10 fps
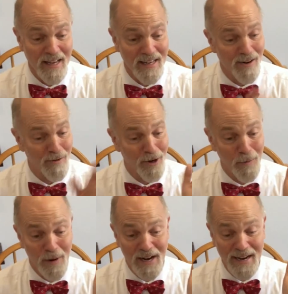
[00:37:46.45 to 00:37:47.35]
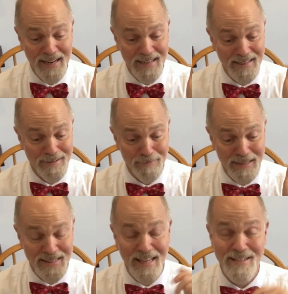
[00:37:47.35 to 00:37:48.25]
I don't know why, but
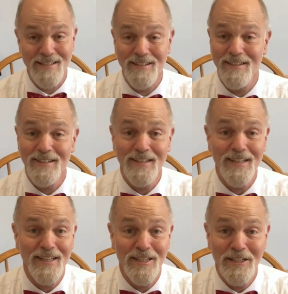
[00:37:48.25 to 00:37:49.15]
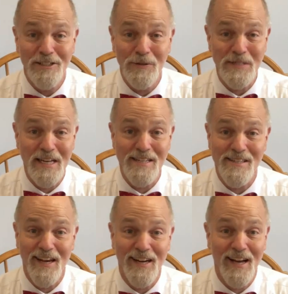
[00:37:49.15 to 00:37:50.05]
that's do as I
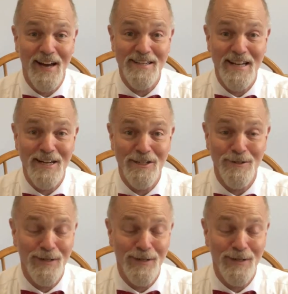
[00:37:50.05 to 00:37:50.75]
say, not as I do